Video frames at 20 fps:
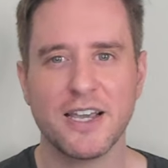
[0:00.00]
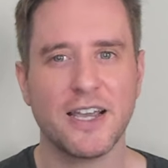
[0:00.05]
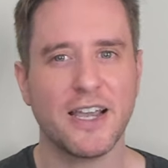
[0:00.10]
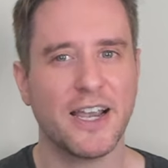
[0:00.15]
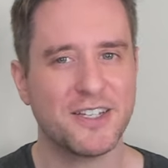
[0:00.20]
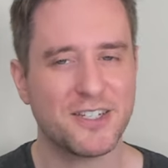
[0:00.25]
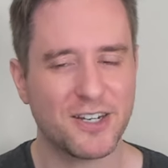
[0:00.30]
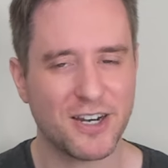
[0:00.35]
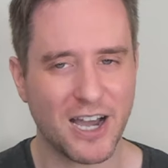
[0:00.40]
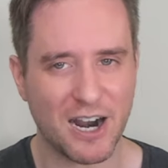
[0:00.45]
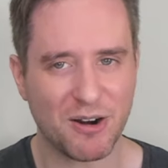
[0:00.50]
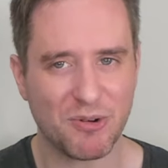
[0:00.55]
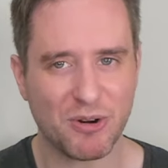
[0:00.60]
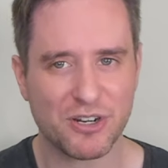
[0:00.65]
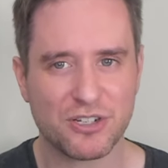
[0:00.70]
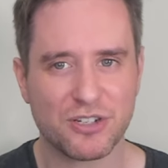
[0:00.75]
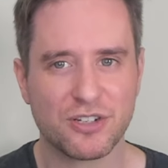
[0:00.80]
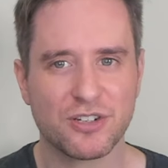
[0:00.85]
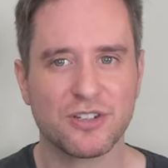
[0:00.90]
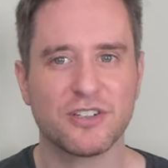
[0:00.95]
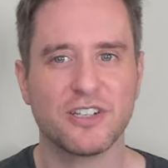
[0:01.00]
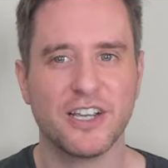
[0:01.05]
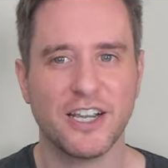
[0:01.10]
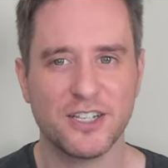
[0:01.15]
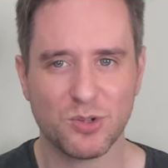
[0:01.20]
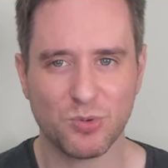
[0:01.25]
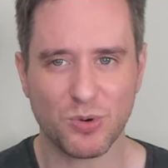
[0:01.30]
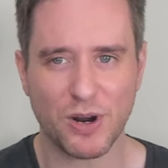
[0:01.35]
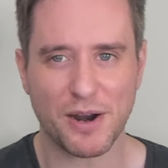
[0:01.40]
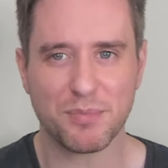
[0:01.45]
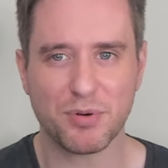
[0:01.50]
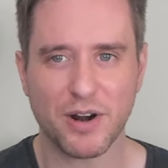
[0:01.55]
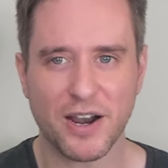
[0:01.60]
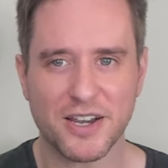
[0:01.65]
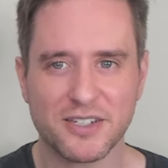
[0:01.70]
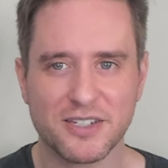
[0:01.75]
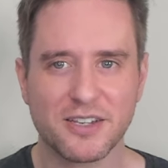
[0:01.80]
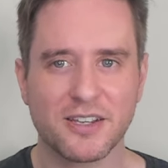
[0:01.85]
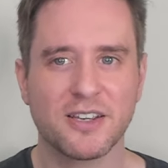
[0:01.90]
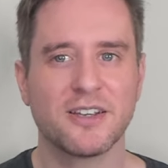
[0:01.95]
It's an Irish, it's a
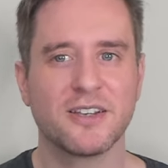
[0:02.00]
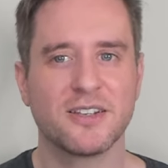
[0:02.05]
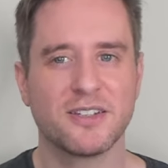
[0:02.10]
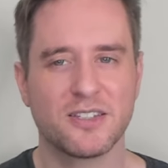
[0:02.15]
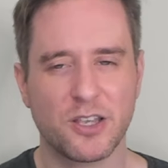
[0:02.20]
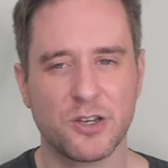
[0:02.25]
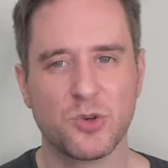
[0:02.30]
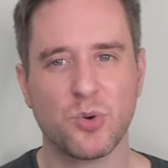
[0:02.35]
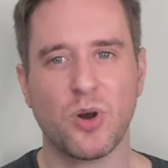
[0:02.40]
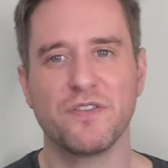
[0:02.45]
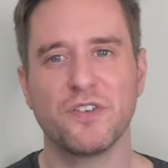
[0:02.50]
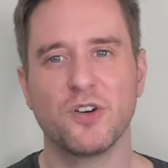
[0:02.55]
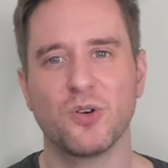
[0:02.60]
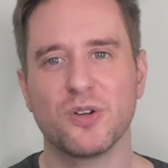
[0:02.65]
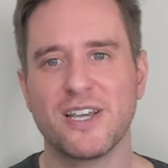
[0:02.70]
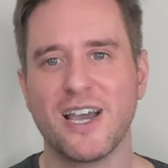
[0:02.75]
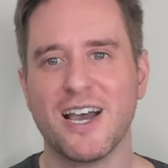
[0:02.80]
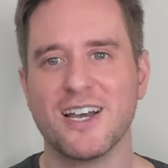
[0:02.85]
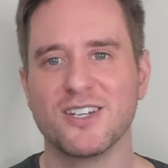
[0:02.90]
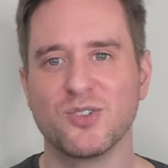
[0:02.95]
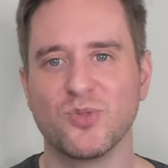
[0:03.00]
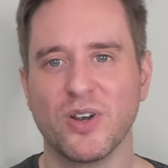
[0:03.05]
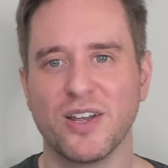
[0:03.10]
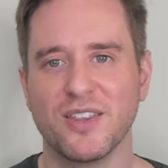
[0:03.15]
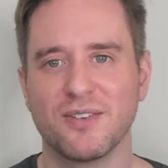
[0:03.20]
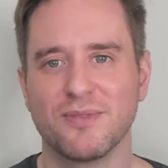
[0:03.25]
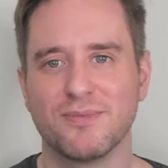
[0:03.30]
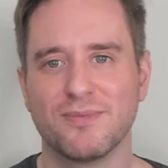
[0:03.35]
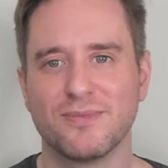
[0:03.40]
Redbreast, it's the 12-year-old cask strength.